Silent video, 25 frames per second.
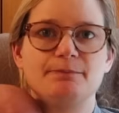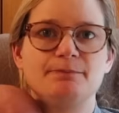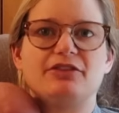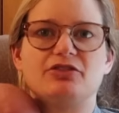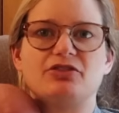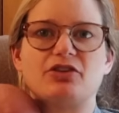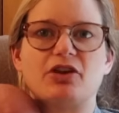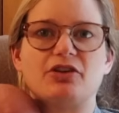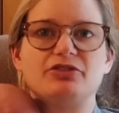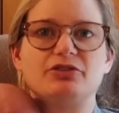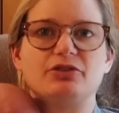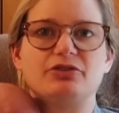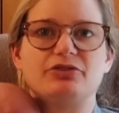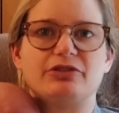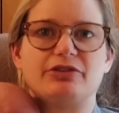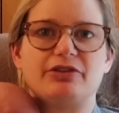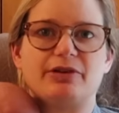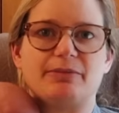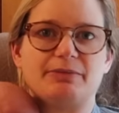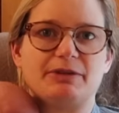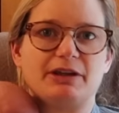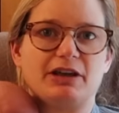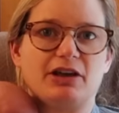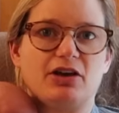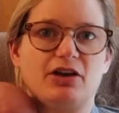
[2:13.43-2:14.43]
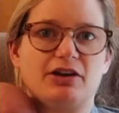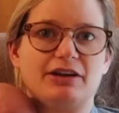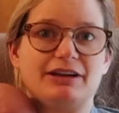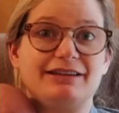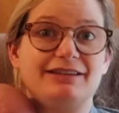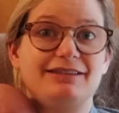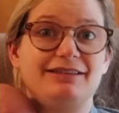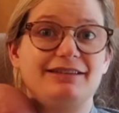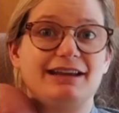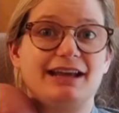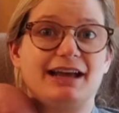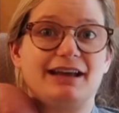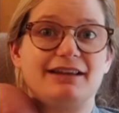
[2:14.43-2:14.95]
There's also something called a
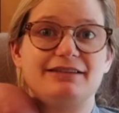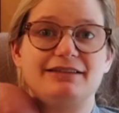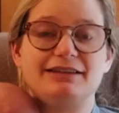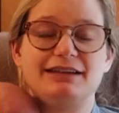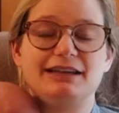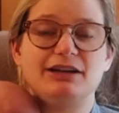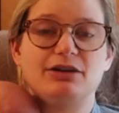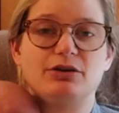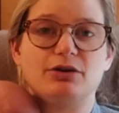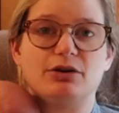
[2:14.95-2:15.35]
CSE,